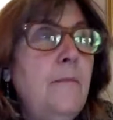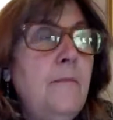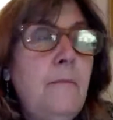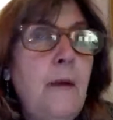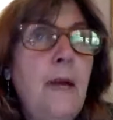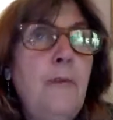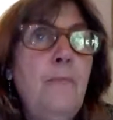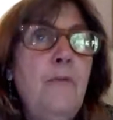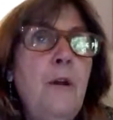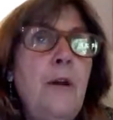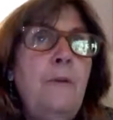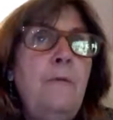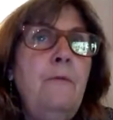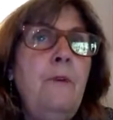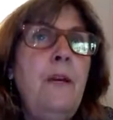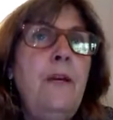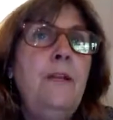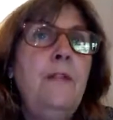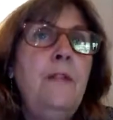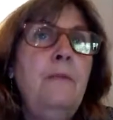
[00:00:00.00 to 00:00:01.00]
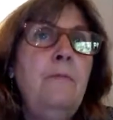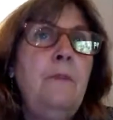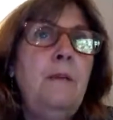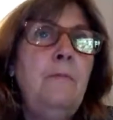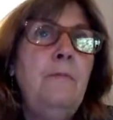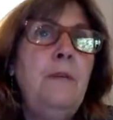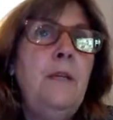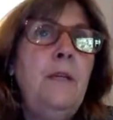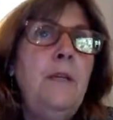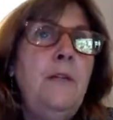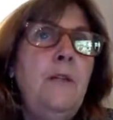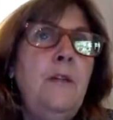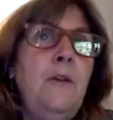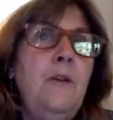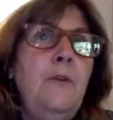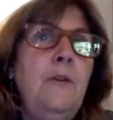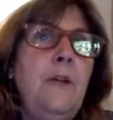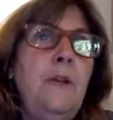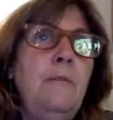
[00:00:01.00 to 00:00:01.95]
my brown rice and my miso